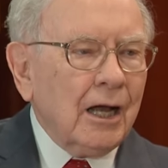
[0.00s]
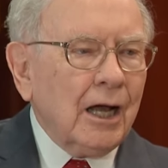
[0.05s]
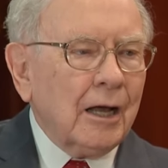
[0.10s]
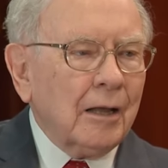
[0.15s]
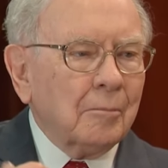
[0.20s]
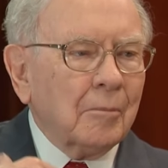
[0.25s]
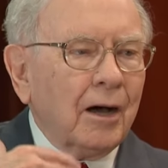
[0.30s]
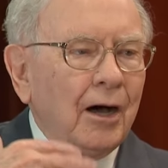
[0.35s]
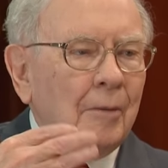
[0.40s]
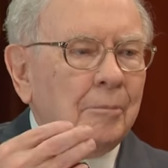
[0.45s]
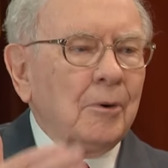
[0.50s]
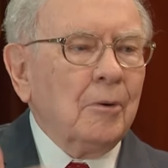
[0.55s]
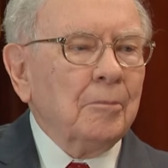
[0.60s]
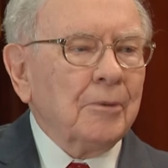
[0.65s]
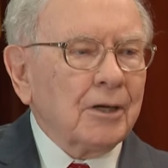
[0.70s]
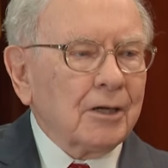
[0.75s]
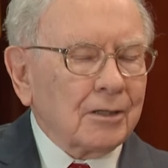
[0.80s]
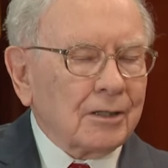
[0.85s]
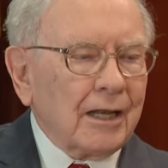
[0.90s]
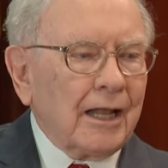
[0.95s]
an upper
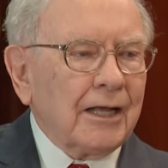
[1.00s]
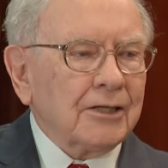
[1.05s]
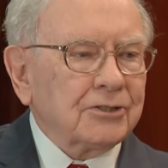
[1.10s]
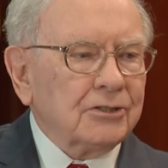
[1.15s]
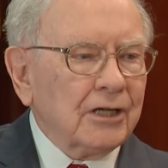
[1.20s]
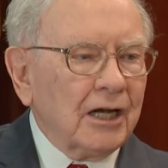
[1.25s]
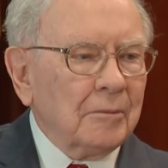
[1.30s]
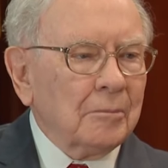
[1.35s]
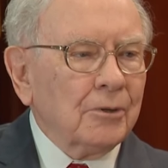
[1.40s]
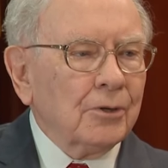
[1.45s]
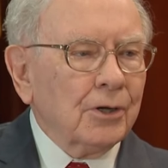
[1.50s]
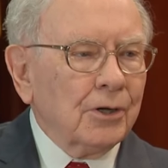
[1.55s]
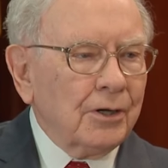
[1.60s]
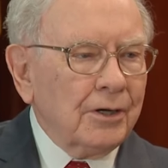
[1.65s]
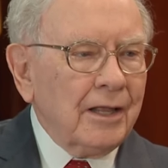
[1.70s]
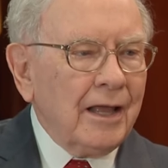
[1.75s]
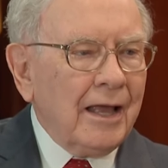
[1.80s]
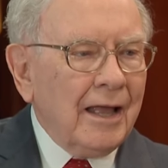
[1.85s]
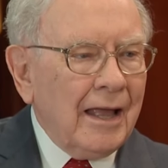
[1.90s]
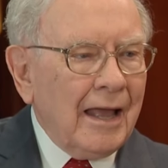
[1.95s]
middle class
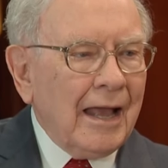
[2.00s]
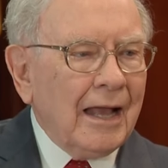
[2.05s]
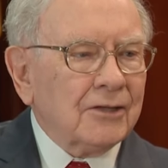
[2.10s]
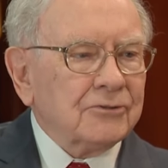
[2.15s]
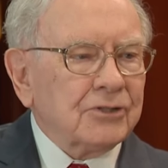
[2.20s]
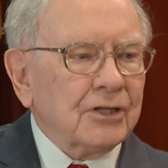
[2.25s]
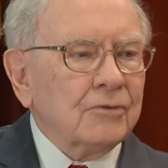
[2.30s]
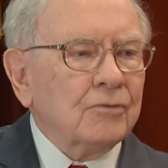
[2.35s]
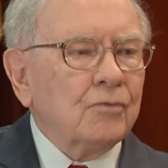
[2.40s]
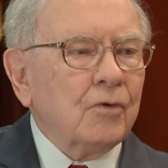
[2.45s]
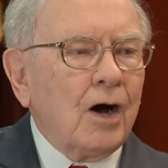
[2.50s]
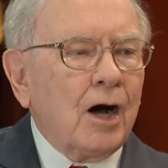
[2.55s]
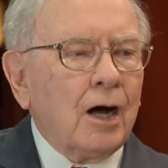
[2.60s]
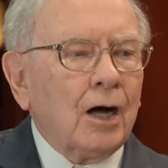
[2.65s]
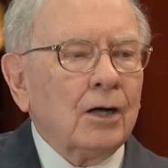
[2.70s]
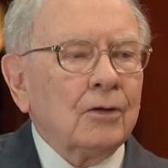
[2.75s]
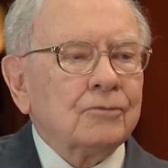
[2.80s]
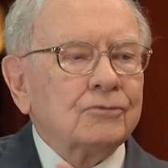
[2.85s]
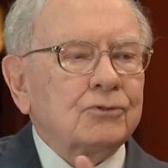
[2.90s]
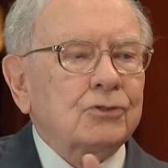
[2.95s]
neighborhood has
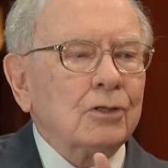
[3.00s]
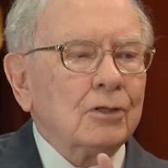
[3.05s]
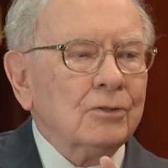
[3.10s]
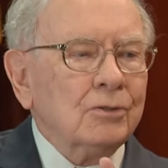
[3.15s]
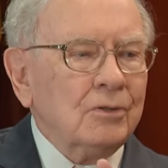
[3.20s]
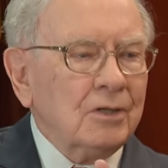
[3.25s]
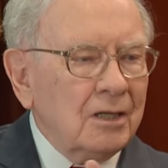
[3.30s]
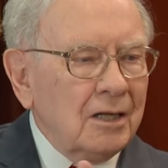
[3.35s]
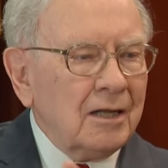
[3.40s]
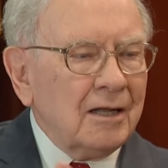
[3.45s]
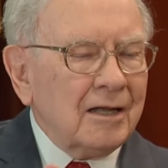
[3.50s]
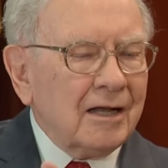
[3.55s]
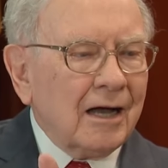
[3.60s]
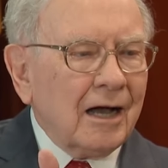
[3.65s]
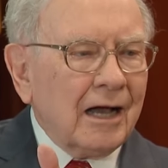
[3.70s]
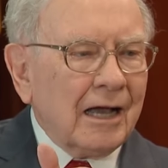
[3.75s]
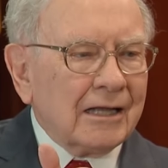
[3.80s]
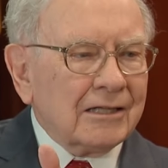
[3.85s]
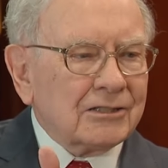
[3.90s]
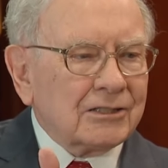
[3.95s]
evolved to
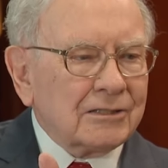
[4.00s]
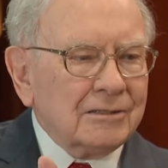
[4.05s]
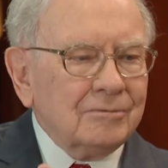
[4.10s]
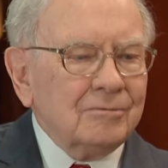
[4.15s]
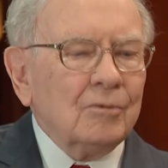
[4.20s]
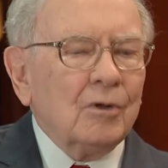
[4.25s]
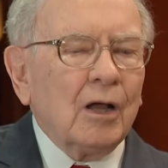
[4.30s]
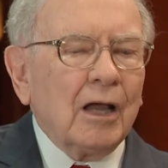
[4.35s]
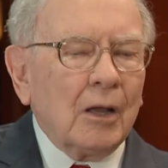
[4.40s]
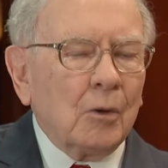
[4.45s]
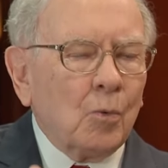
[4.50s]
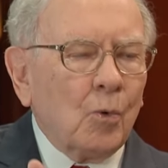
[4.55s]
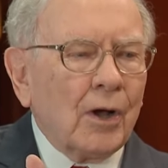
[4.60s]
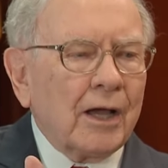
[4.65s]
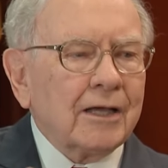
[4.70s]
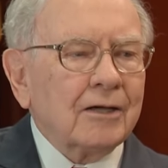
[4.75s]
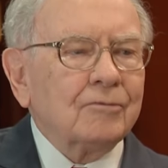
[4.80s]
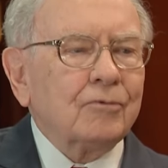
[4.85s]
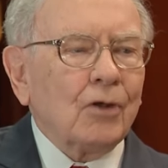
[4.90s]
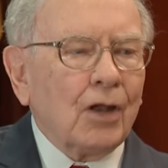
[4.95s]
a, a
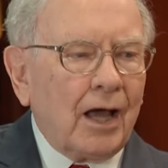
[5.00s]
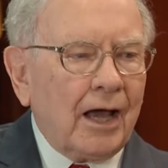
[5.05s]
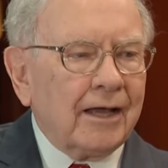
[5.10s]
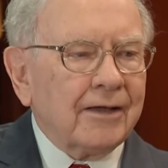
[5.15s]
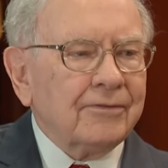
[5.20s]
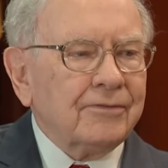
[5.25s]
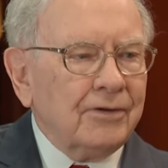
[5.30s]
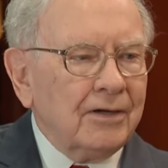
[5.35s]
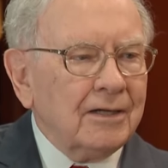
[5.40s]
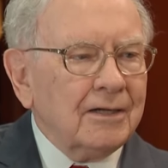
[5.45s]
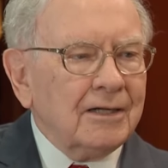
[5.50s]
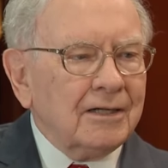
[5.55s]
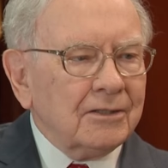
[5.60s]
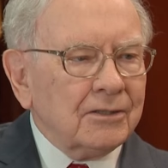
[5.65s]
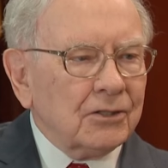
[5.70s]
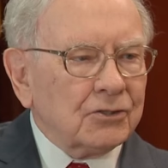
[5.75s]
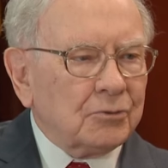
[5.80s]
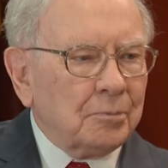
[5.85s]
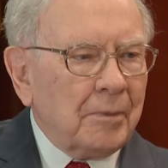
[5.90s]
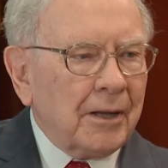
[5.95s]
way of life
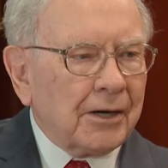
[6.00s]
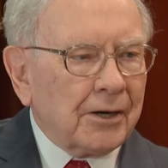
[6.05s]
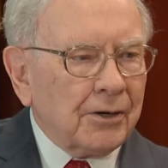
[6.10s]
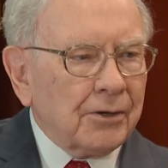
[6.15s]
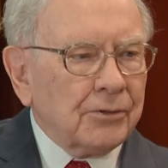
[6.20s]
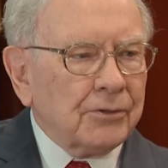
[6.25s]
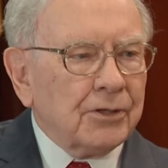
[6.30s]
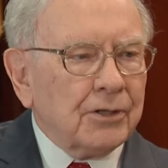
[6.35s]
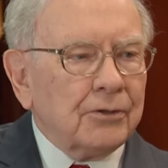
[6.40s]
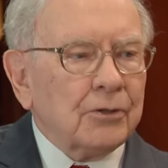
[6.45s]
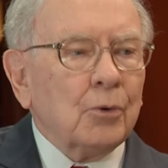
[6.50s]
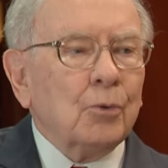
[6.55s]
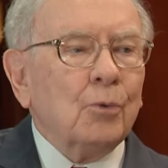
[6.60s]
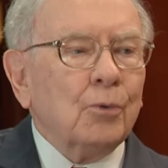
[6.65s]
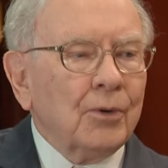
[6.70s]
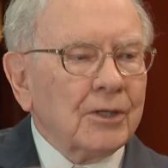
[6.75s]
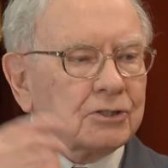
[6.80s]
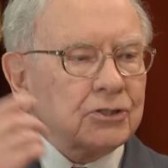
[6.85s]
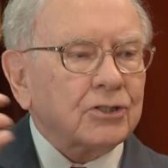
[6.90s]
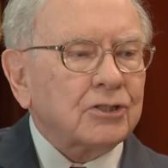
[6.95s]
that's better than the
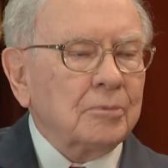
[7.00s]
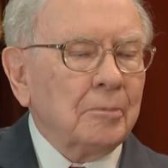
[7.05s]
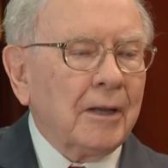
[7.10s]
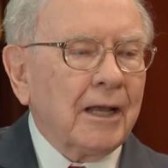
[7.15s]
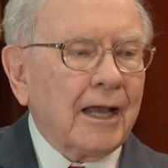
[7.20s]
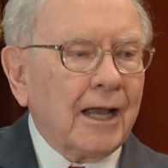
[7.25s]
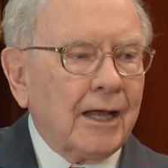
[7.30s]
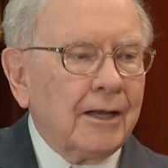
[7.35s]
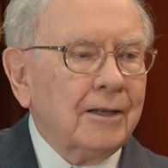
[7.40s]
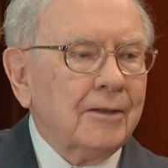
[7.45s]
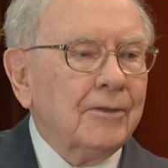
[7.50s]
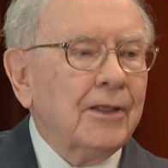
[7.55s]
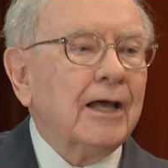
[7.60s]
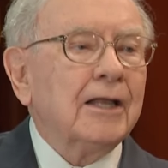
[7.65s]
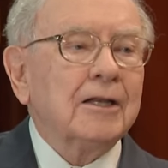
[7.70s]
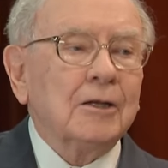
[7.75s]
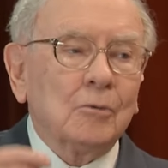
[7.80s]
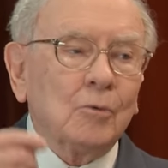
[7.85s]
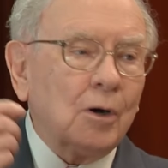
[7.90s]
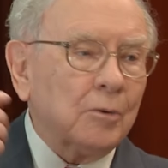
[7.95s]
richest man
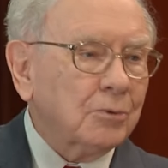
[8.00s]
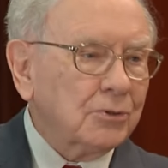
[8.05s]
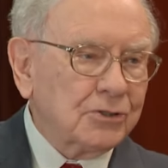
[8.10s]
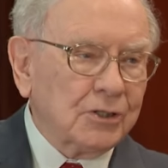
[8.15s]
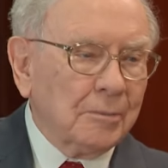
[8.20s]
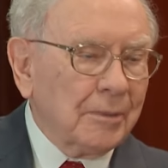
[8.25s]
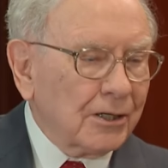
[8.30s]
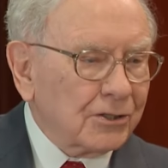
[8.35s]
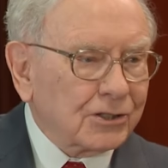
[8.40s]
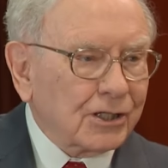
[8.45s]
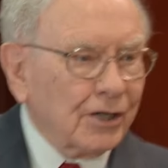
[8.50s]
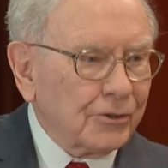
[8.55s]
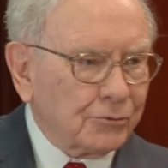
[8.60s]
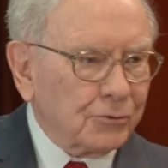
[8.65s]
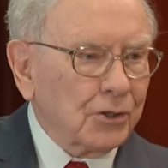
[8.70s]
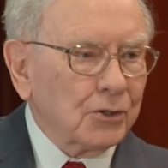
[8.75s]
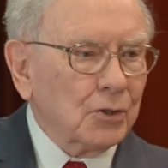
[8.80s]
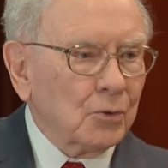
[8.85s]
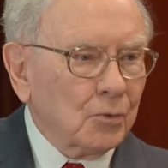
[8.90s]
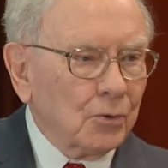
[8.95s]
then in what was the best
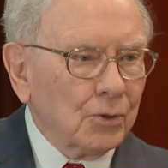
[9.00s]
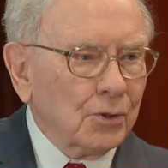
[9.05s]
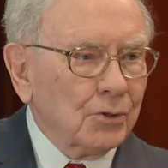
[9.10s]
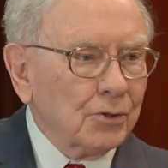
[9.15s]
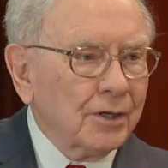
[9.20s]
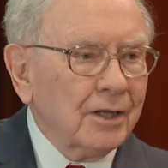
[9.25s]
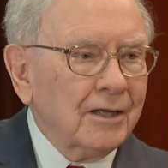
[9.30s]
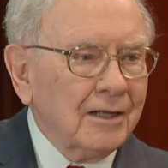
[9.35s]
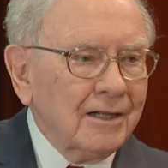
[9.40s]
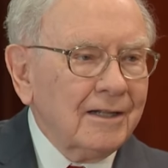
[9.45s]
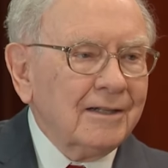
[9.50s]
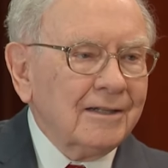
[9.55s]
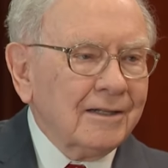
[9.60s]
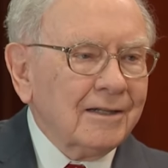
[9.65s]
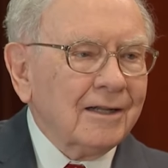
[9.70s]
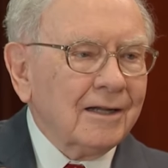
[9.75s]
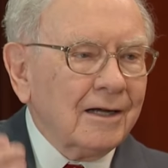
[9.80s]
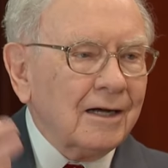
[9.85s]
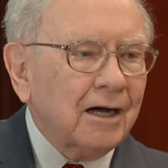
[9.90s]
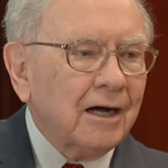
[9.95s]
country in the world
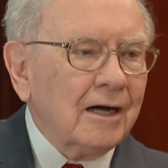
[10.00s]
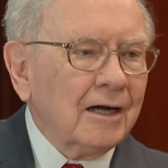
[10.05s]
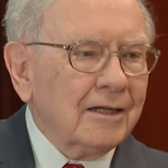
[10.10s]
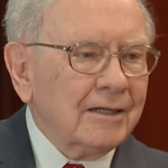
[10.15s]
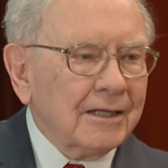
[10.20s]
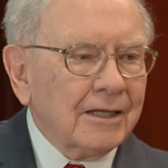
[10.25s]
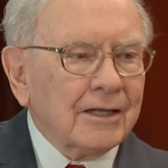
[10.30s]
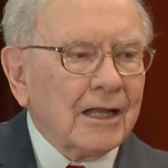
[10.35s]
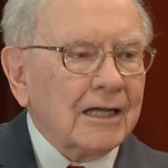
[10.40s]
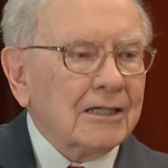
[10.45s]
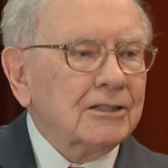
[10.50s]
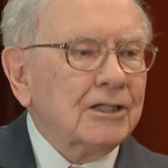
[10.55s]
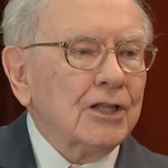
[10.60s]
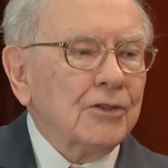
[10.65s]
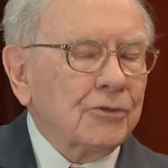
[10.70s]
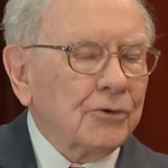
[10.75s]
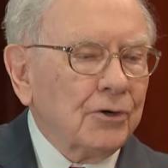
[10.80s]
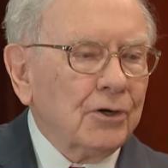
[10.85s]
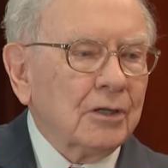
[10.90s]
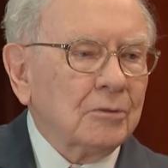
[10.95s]
uh, in
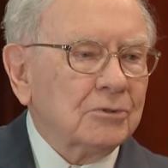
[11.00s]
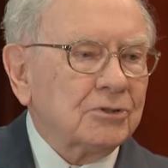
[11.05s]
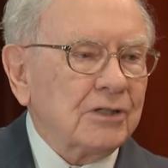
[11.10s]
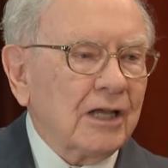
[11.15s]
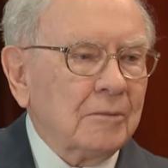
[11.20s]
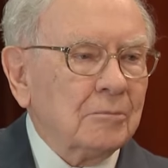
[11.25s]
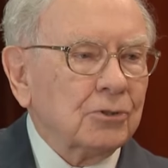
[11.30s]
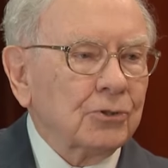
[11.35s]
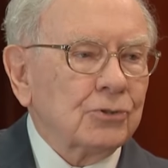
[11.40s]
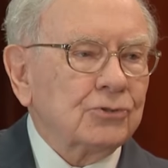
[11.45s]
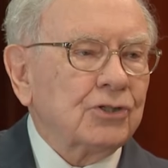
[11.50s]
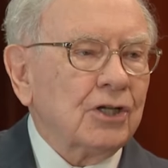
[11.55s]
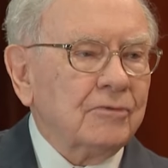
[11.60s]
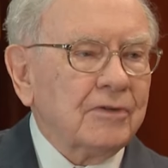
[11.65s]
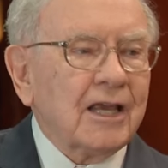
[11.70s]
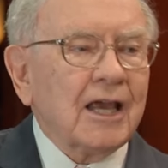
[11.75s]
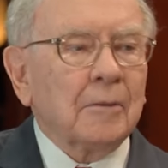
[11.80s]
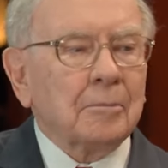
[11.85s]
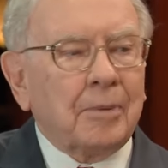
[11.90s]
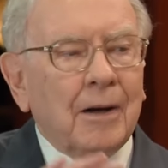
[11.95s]
1930 was able to achieve.
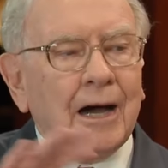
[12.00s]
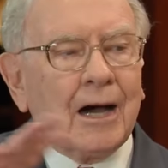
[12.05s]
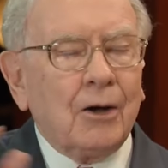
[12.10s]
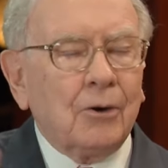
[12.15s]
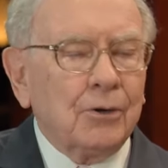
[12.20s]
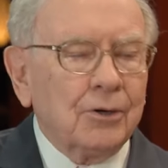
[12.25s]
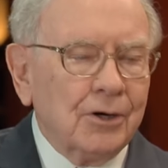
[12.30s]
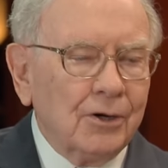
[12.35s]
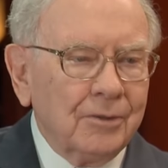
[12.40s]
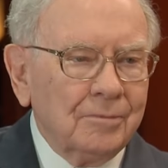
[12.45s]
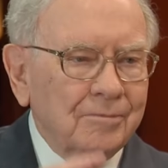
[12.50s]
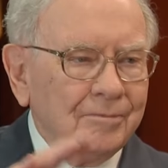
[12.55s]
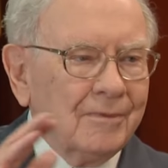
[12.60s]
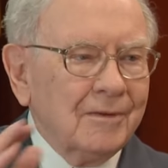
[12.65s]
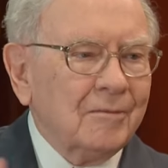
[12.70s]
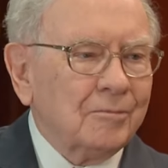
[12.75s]
He had power and